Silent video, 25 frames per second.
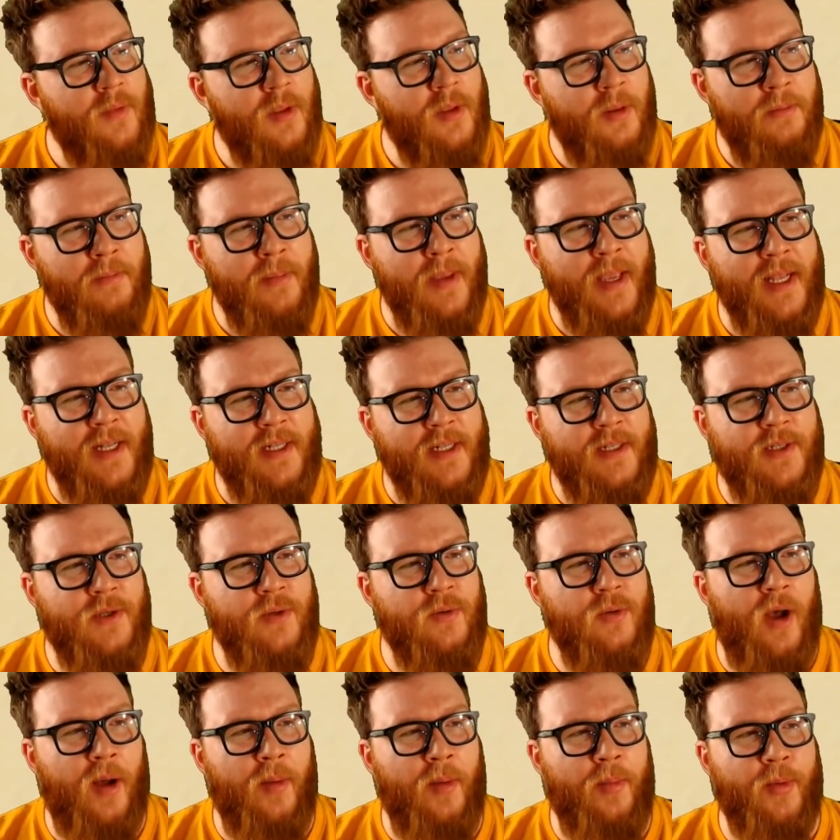mid
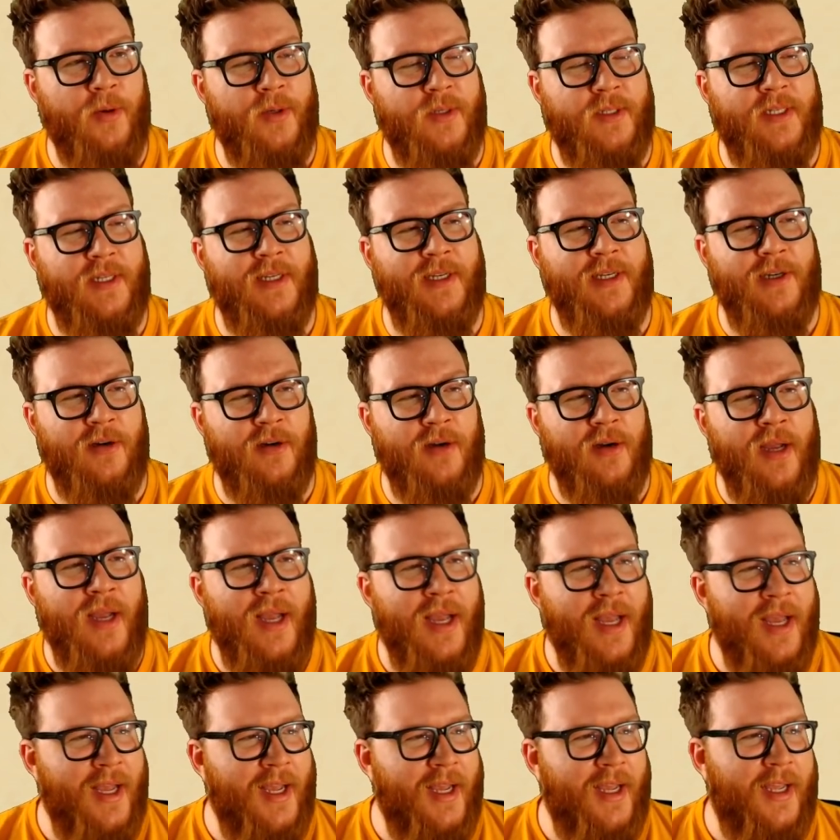to upper tier
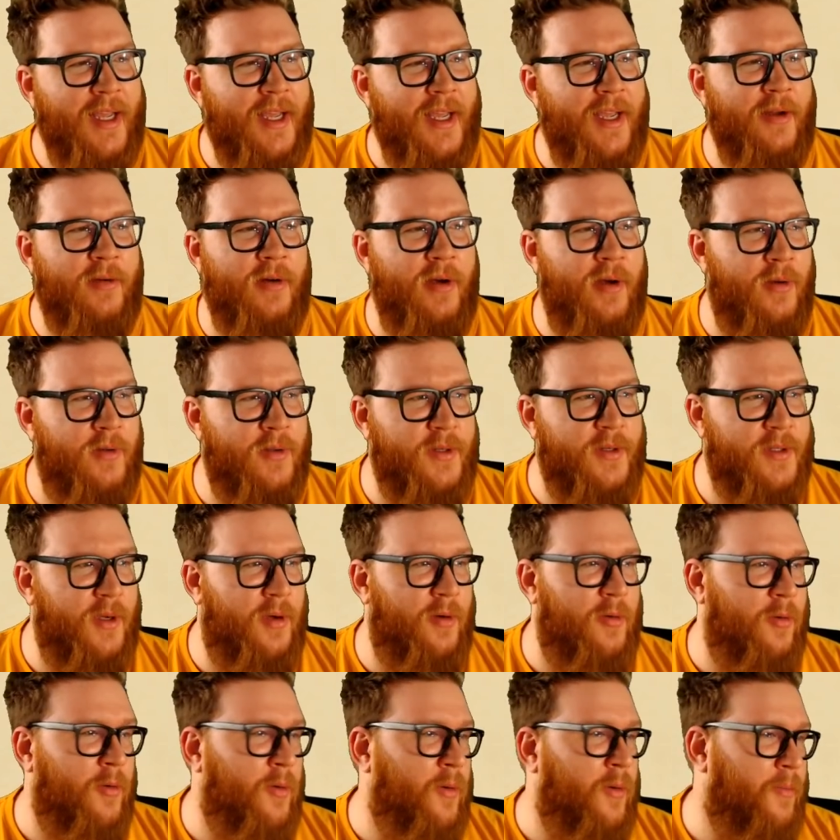hero.
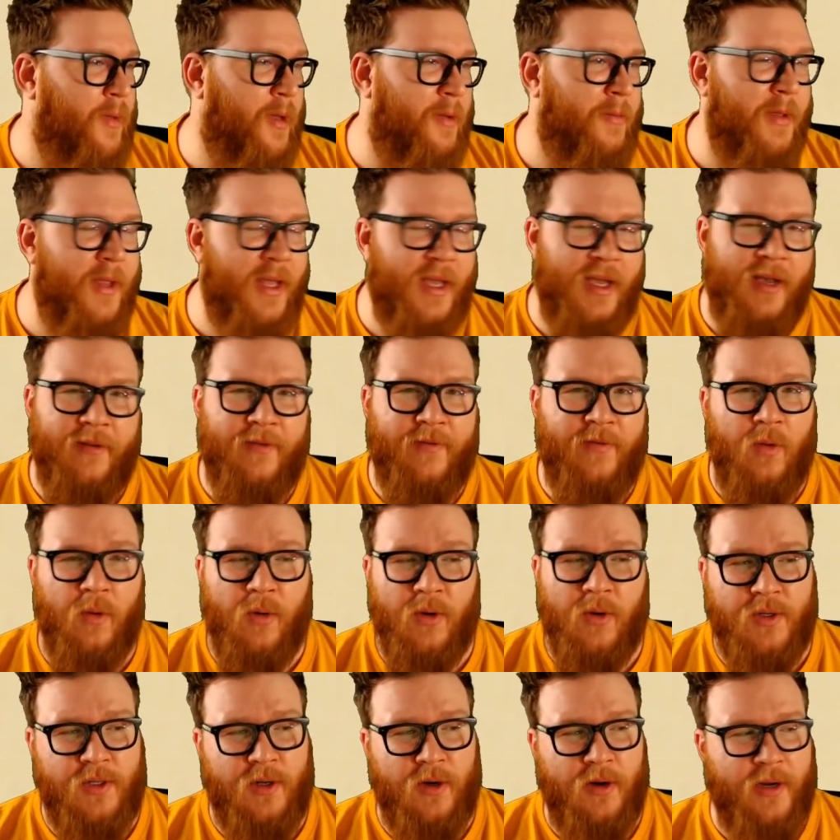So maybe like a
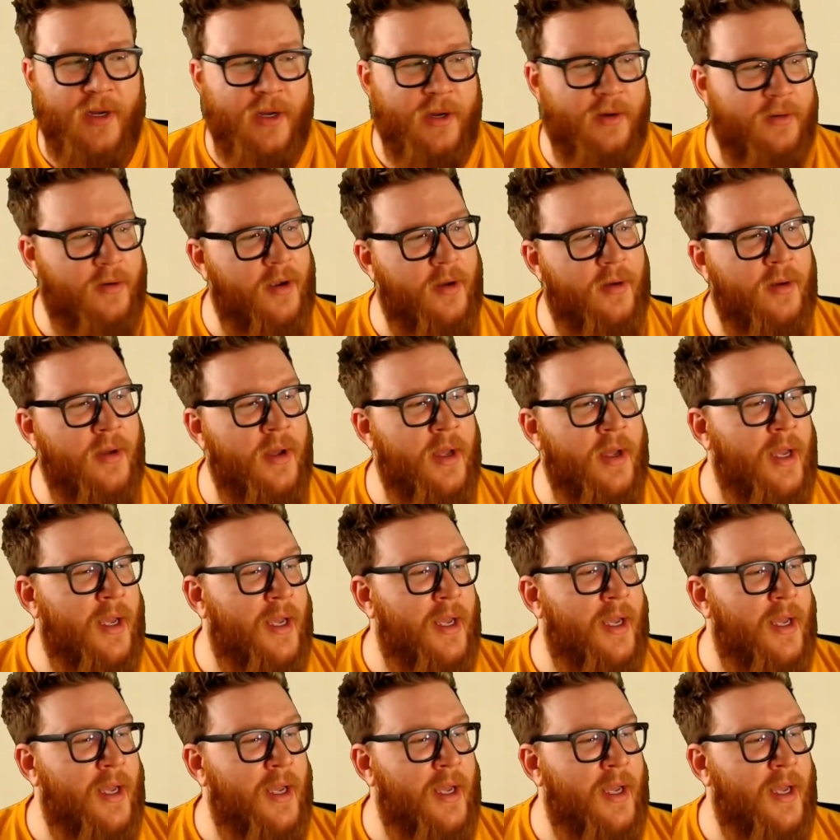four star hero.